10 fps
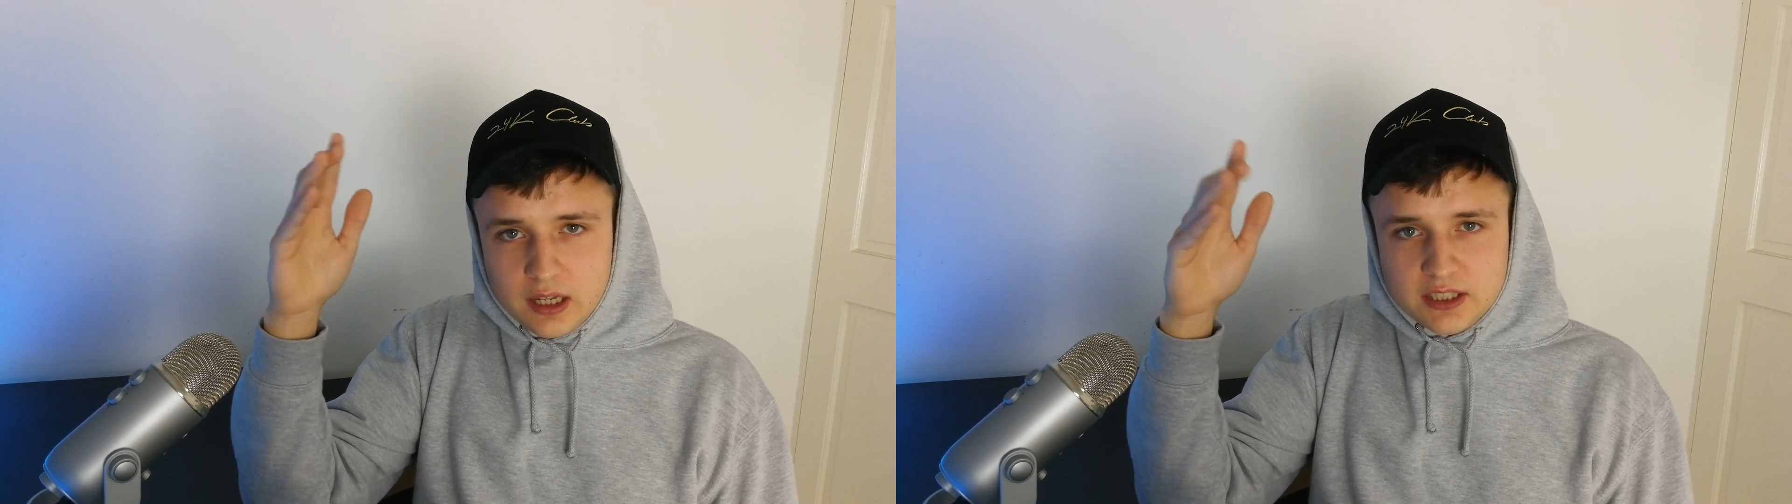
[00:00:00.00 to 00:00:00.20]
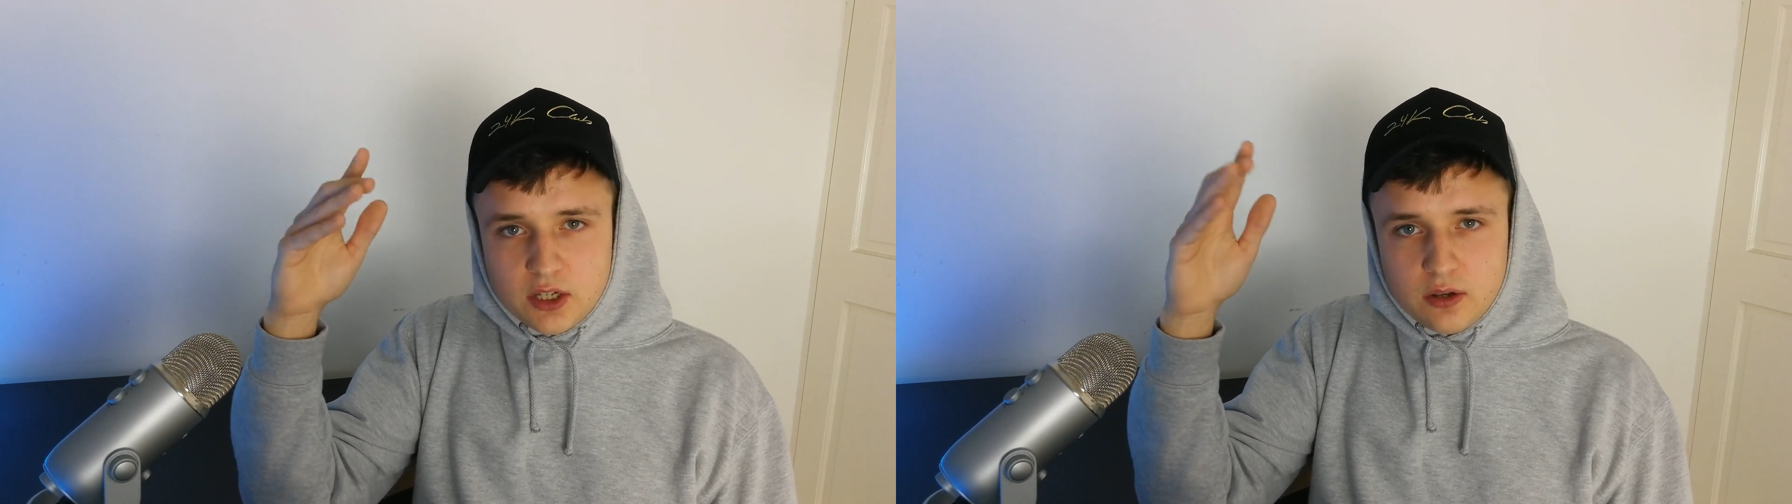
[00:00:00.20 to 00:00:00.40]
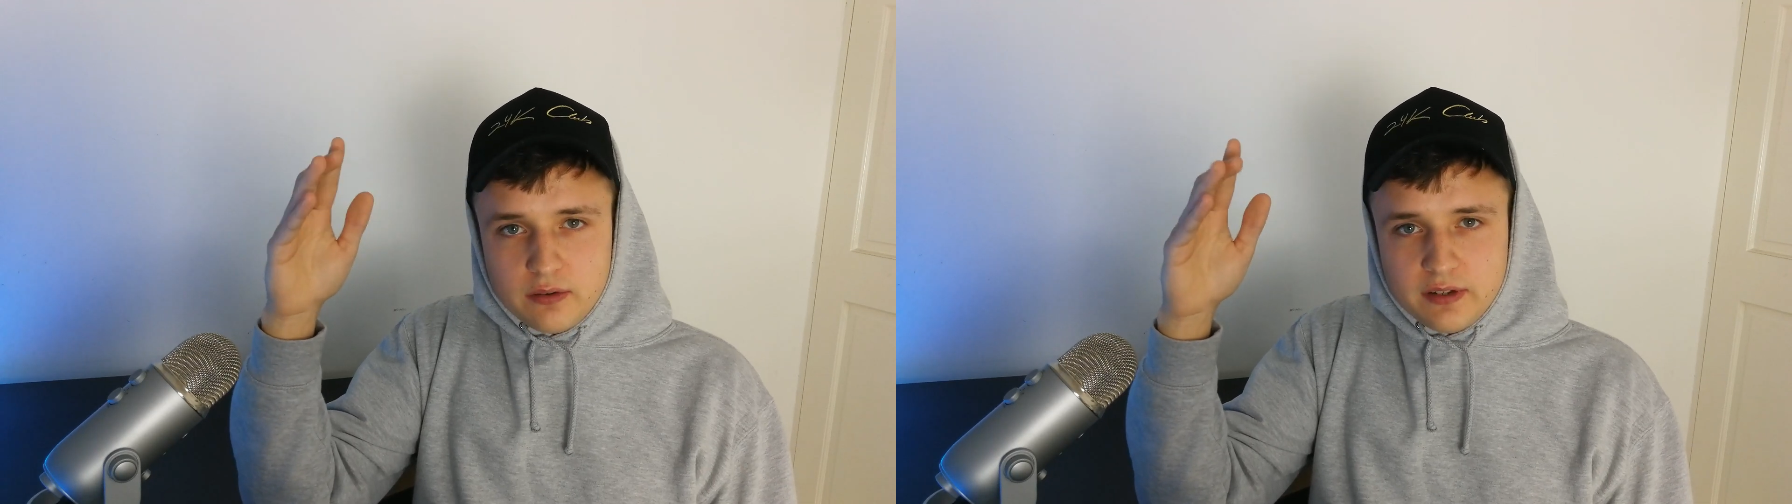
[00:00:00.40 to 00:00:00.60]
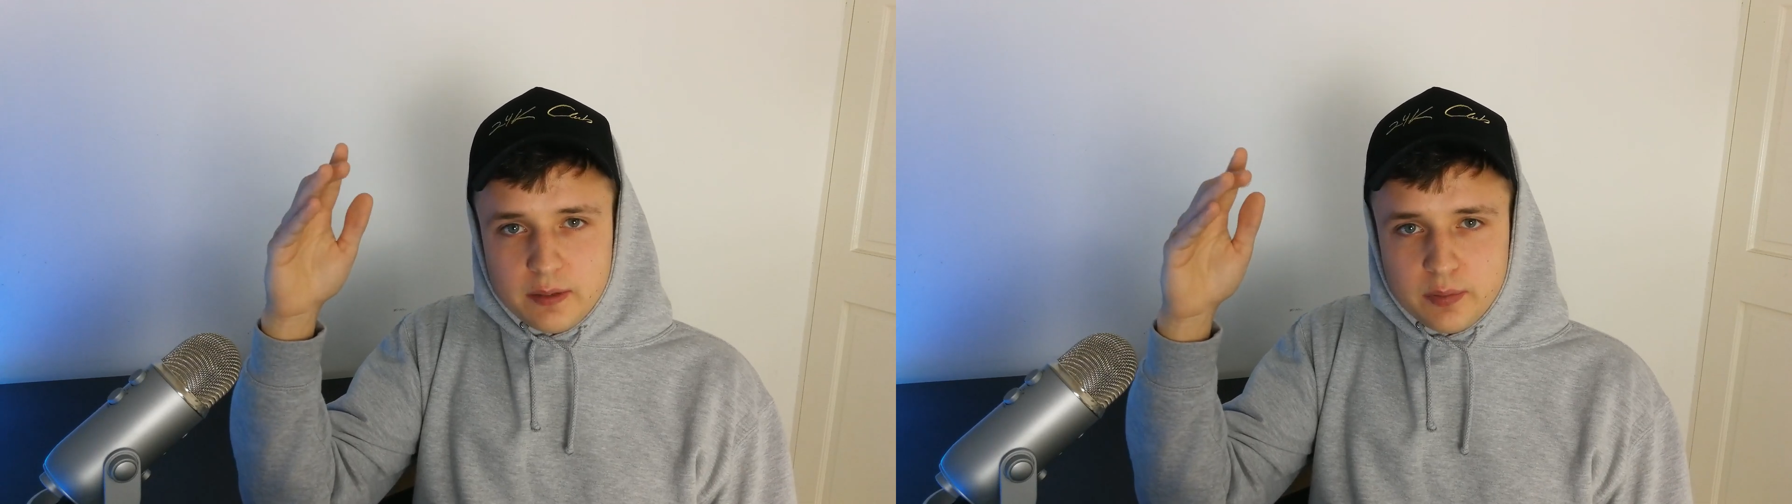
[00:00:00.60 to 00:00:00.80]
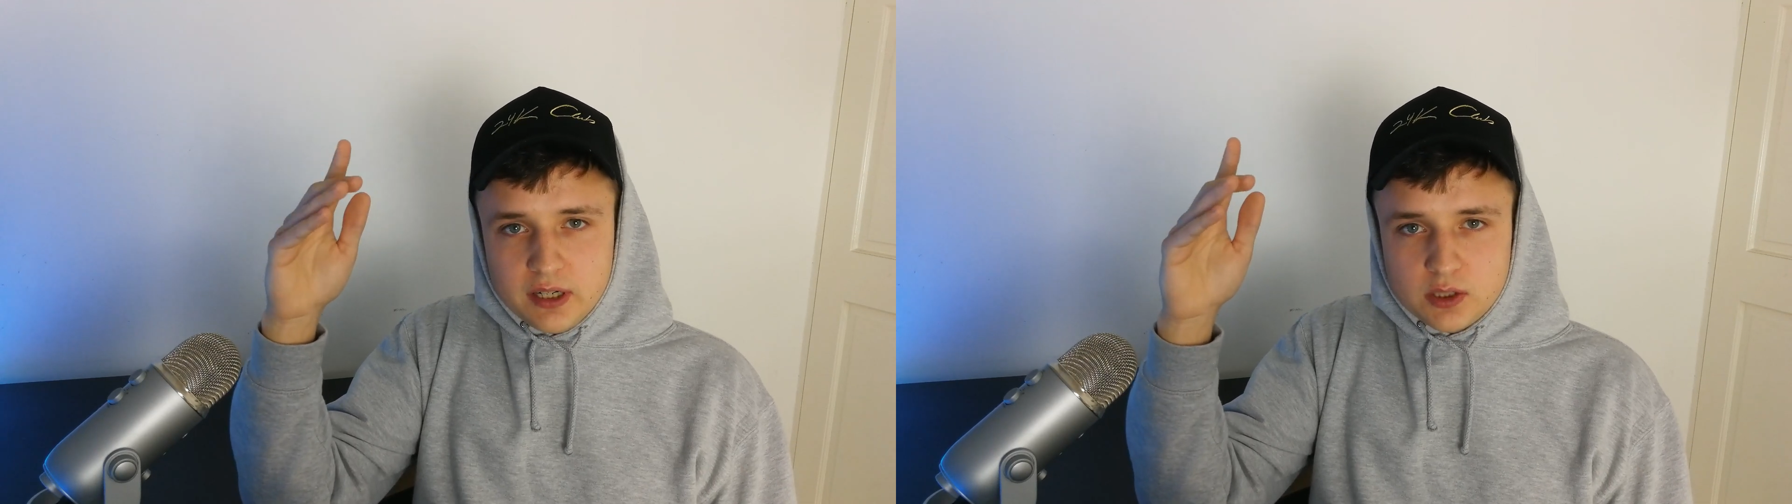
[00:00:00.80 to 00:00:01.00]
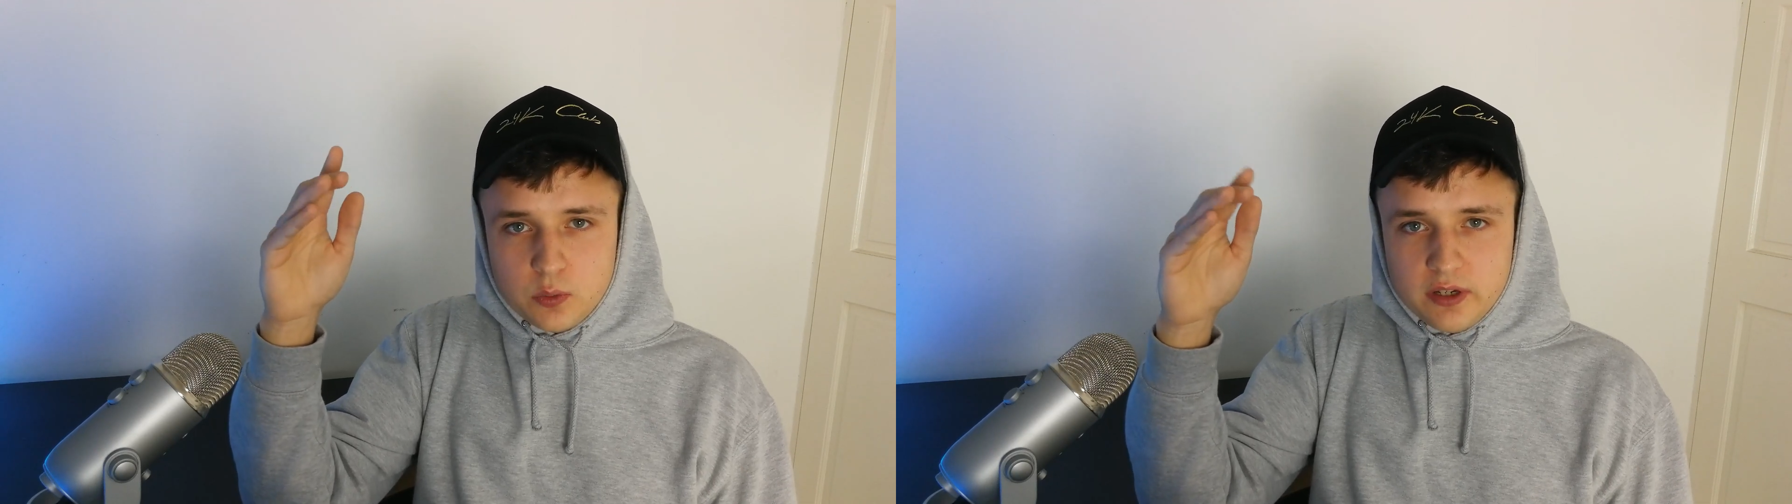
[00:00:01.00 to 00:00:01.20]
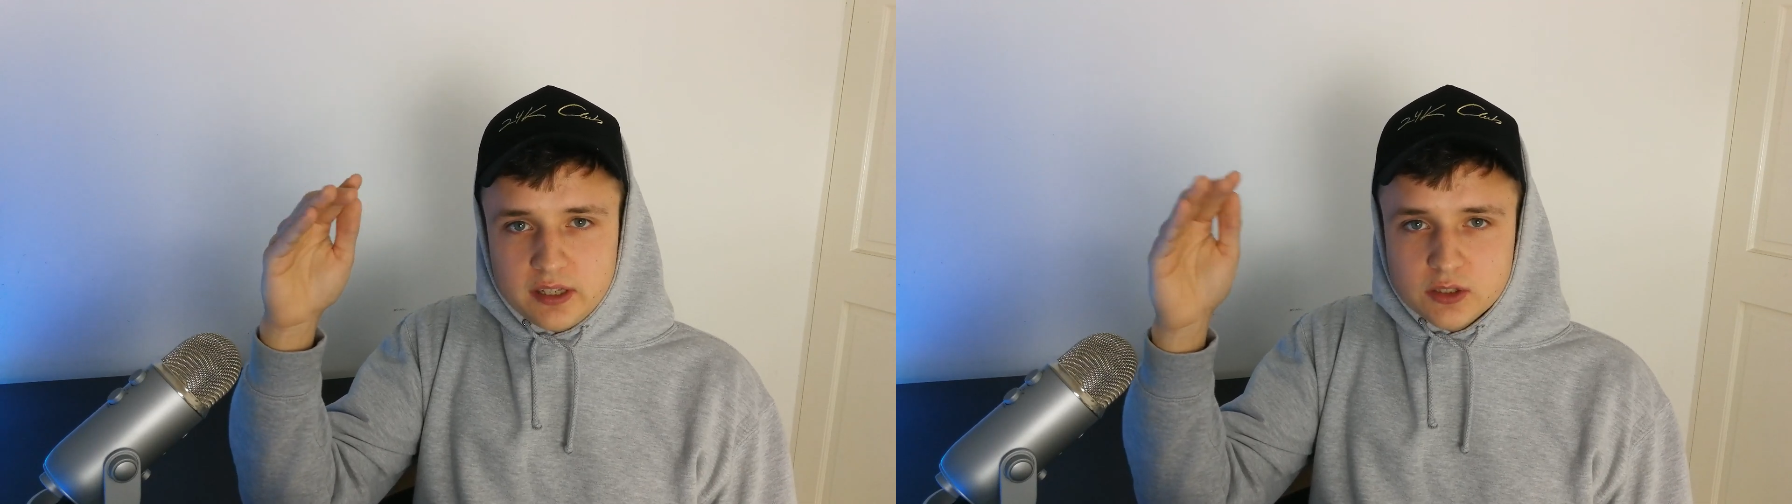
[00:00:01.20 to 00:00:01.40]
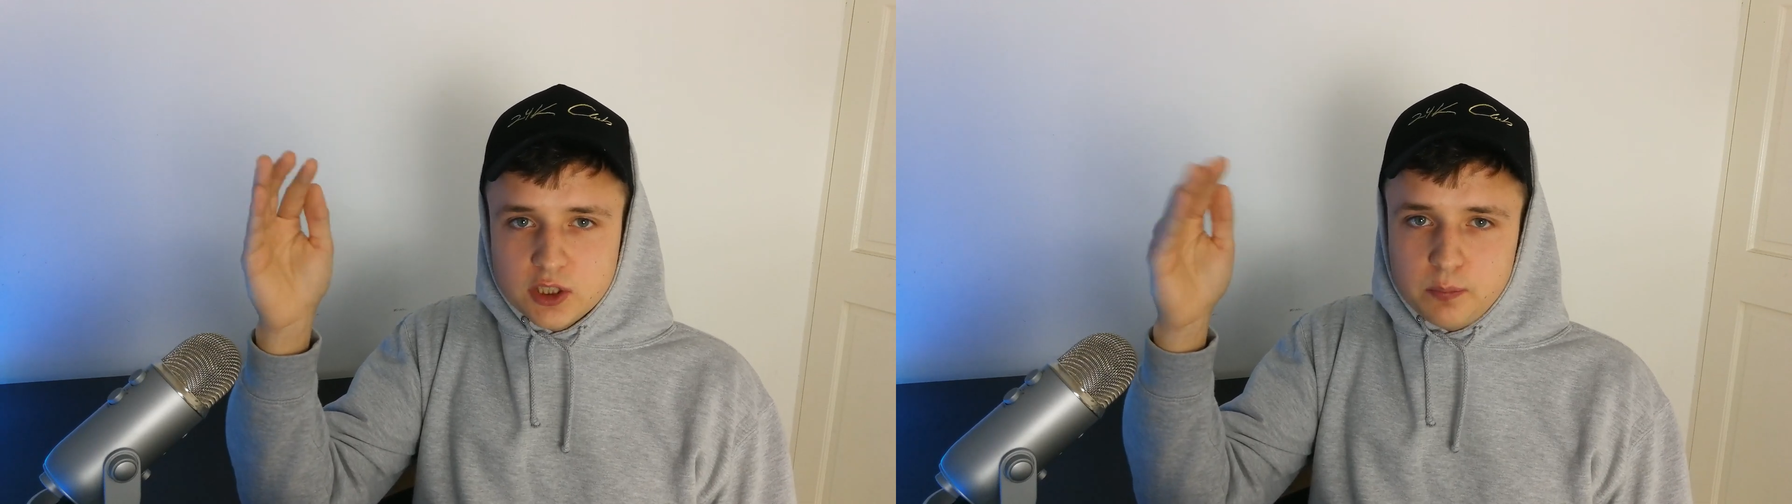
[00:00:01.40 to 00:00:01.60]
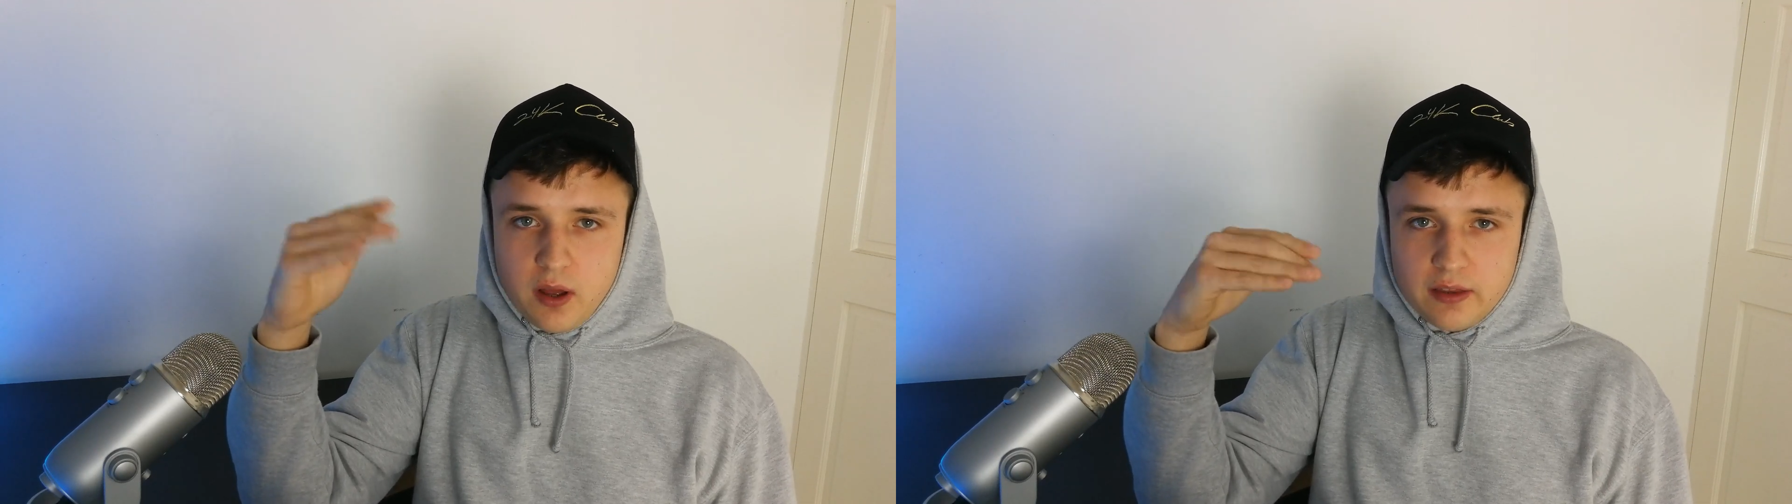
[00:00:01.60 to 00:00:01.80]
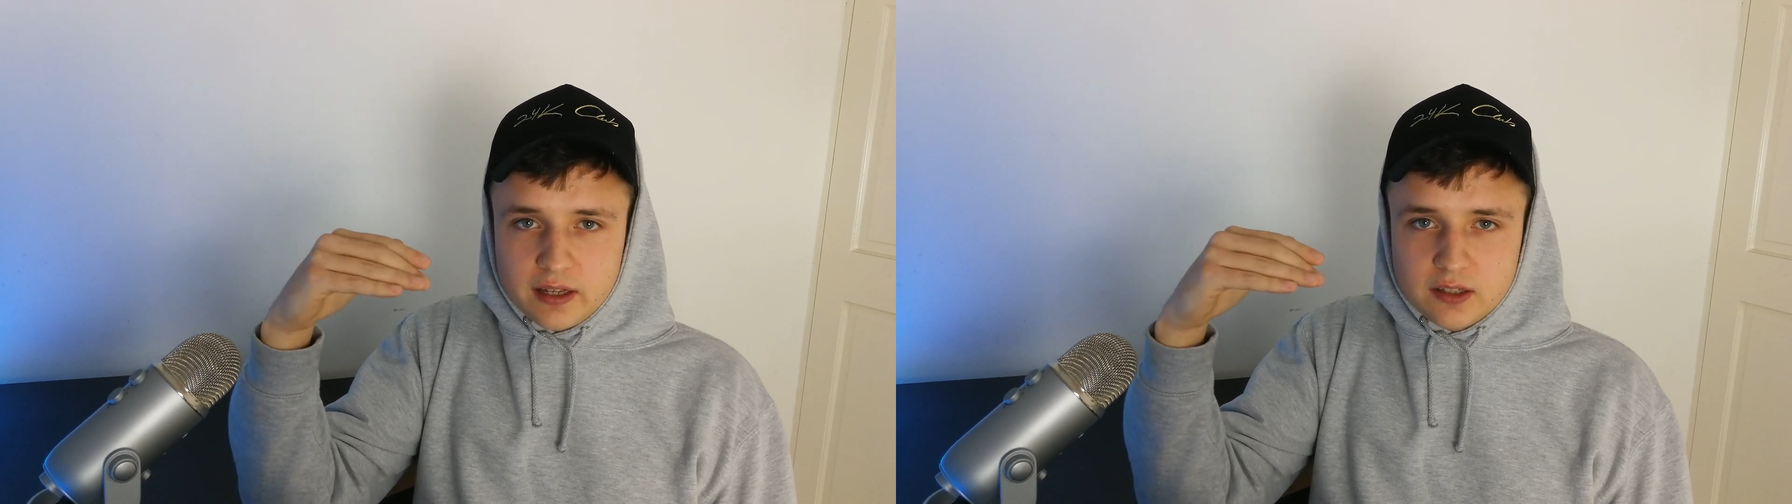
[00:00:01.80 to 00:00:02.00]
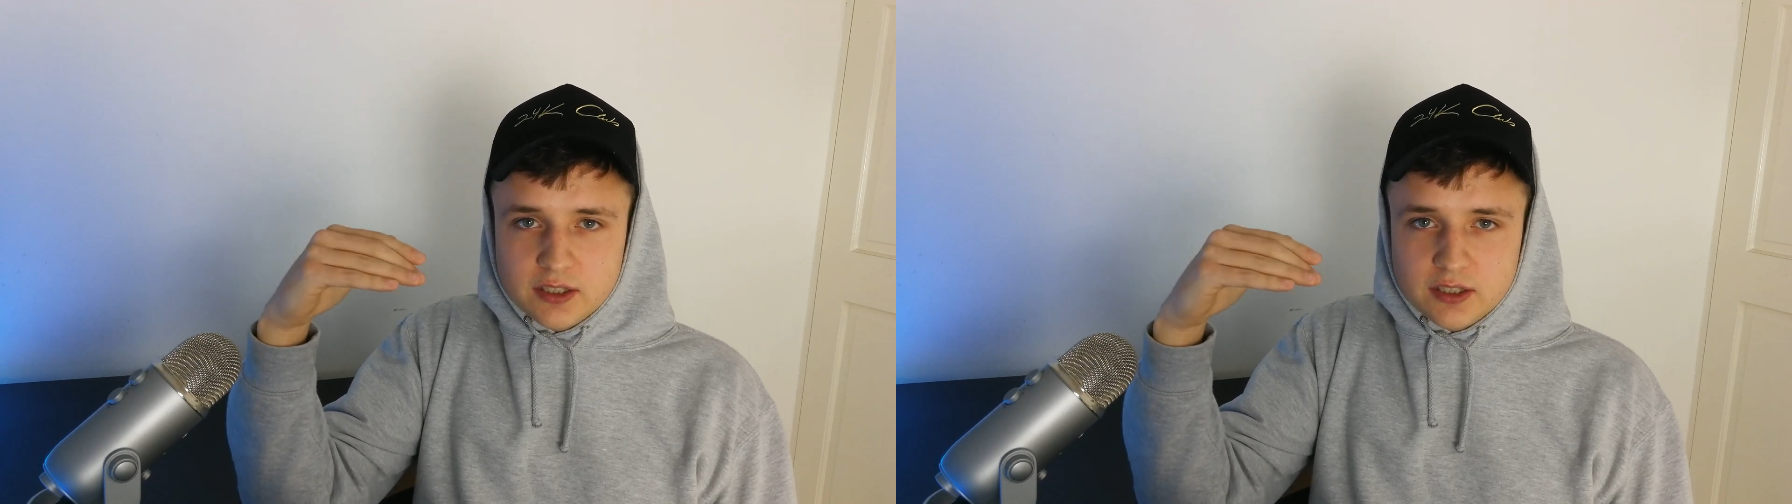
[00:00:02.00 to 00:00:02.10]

is there nothing in place where they can spot that?